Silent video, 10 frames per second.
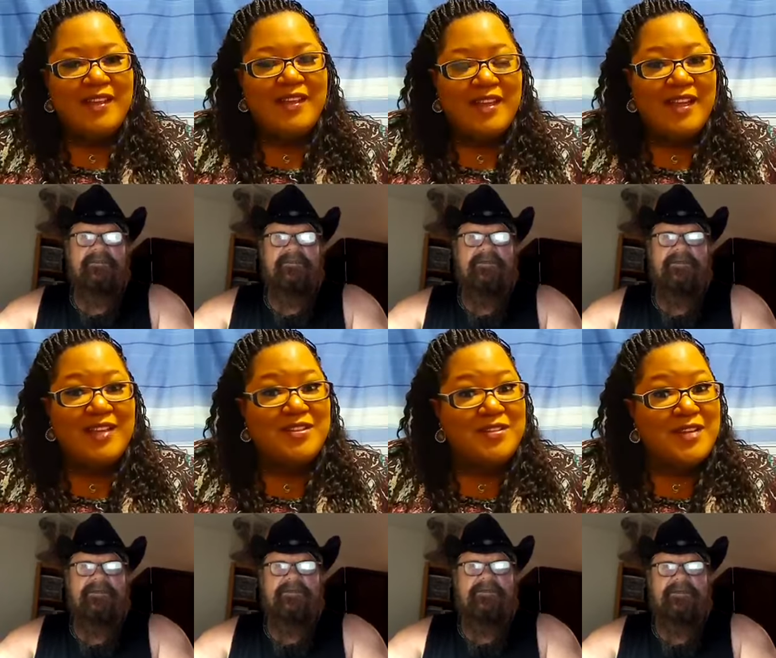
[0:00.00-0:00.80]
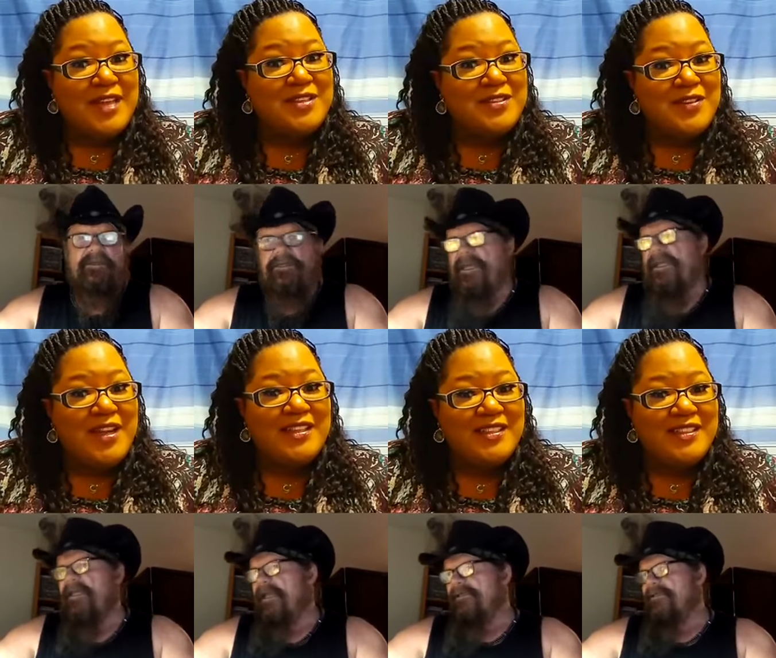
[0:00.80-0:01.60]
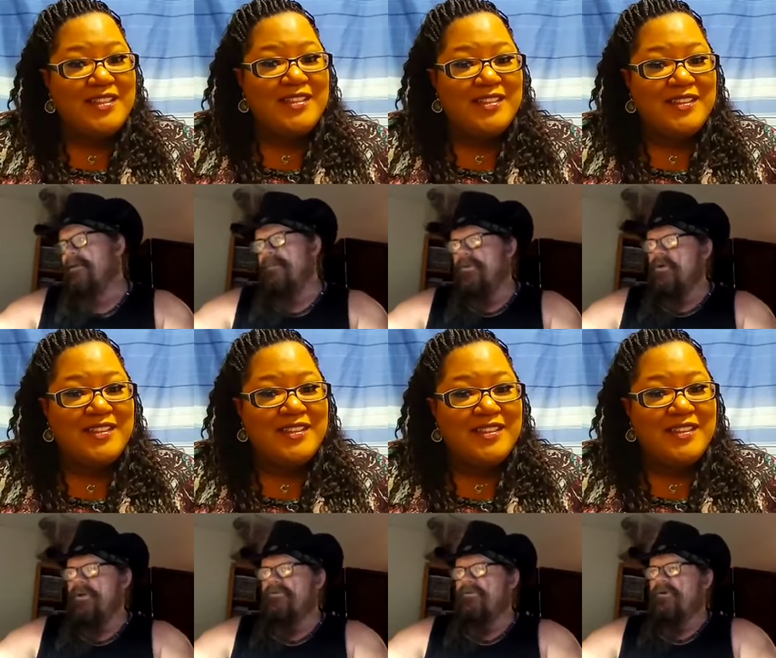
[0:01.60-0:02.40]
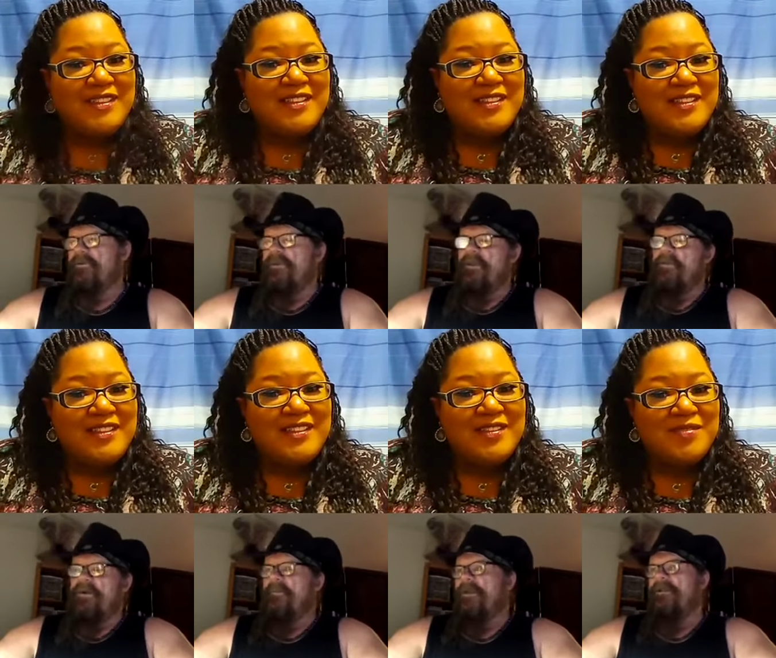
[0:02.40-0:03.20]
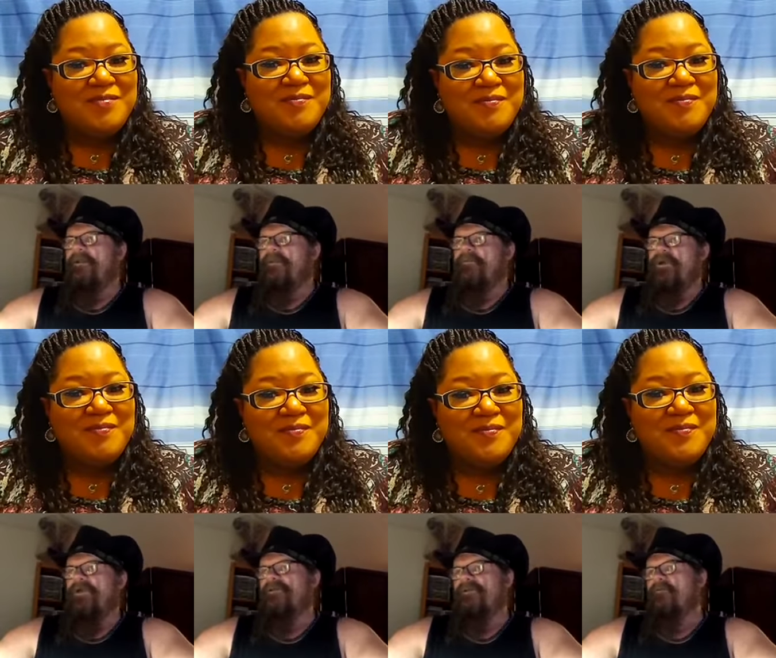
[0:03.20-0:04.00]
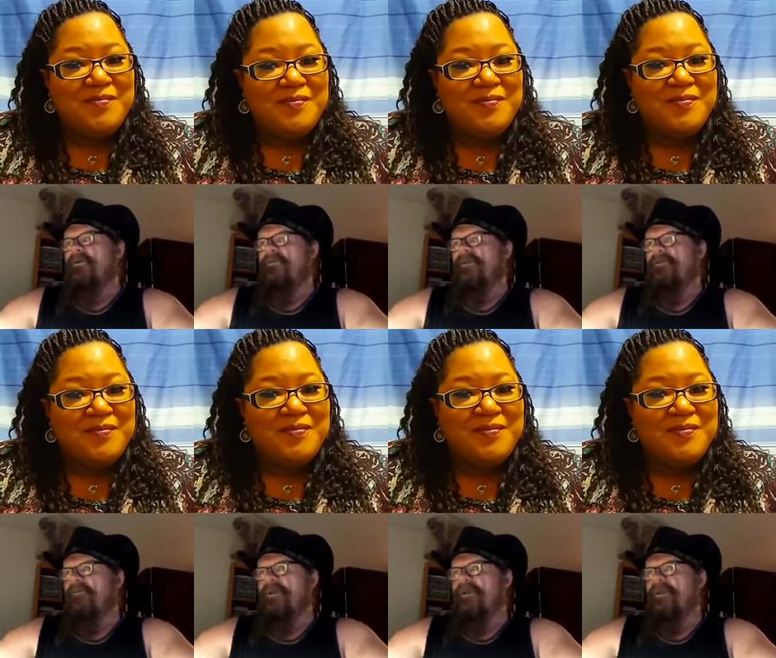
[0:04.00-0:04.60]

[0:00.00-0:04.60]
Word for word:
Speaker 1: You know, next next time I'm going through a little one of my little depression moments, I'm gonna